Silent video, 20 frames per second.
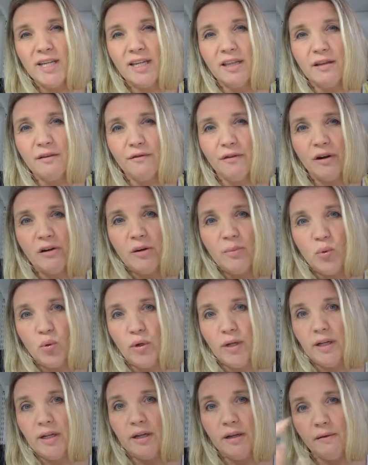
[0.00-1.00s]
it at the very
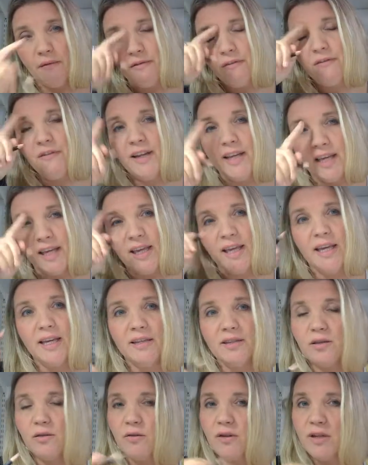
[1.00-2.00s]
point and I'm flicking
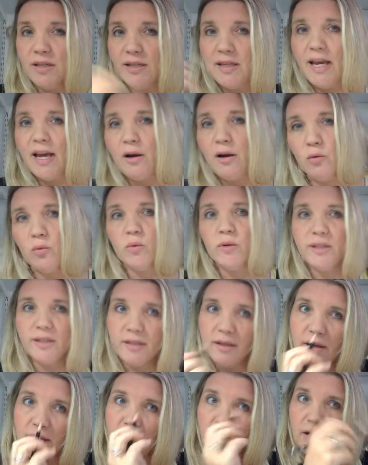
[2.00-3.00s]
it so that it's outwards
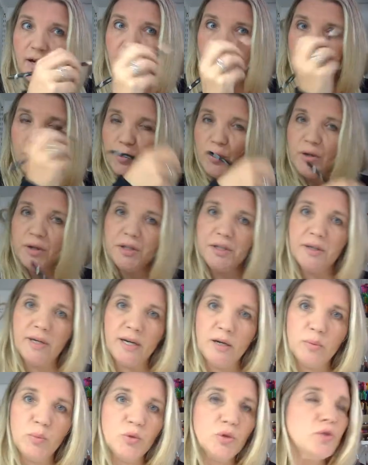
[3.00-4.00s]
like our
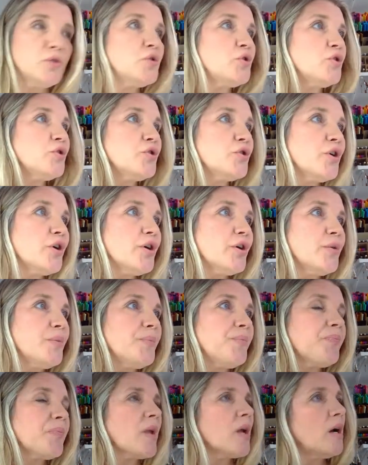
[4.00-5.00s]
eyebrows should go.
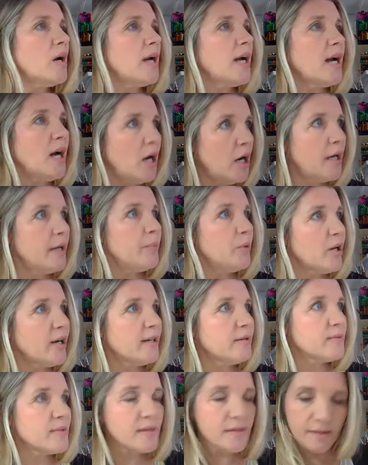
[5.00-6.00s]

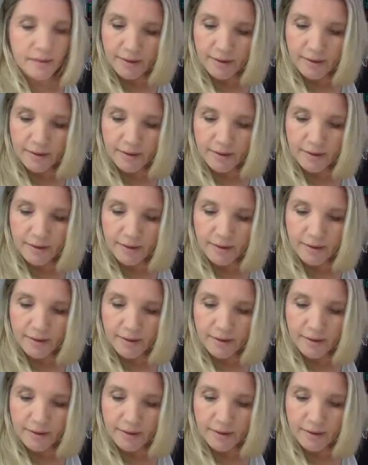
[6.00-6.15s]
Eyebrows.